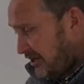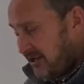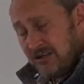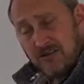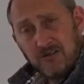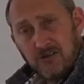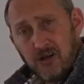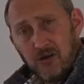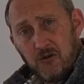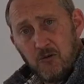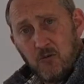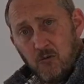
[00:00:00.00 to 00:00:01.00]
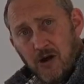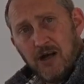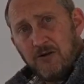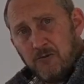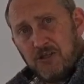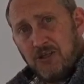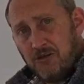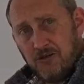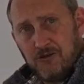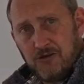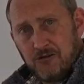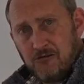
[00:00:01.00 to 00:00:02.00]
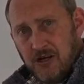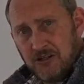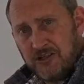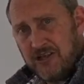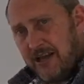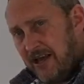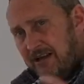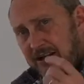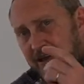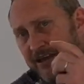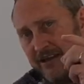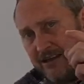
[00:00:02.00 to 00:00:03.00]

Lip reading: So why would you use a trust? And it